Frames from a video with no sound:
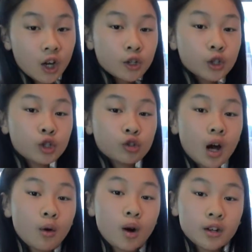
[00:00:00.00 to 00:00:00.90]
You do
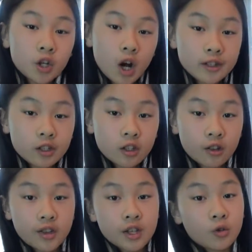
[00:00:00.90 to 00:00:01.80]
not want to
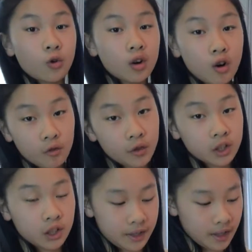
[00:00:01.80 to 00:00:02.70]
undercook this or
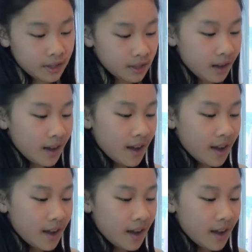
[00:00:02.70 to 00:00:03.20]
overcook it.